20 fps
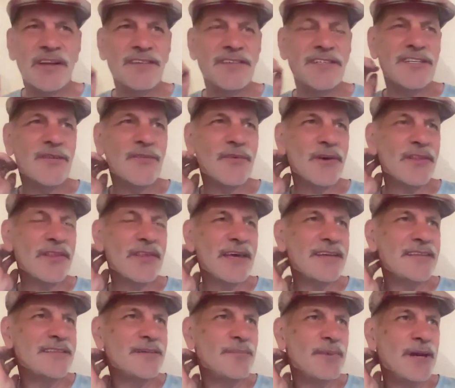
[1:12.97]
it's a different
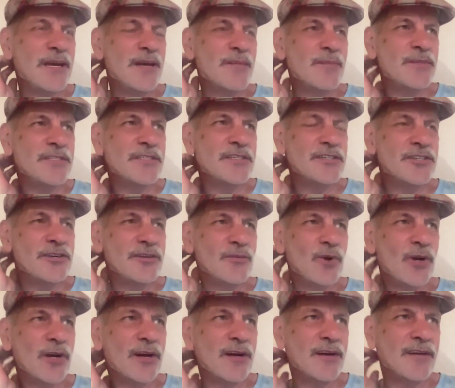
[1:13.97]
thing to be in a
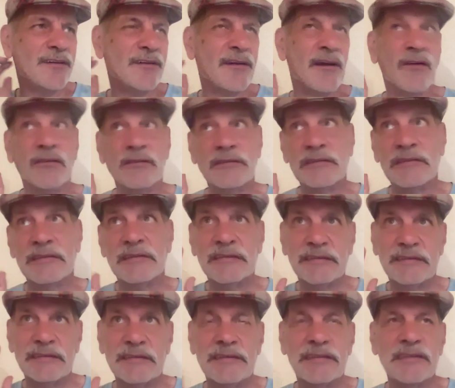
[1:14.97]
position where you
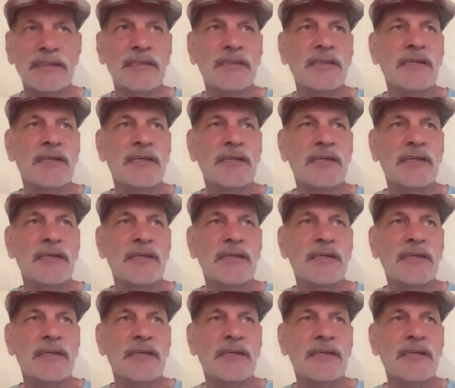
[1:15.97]
know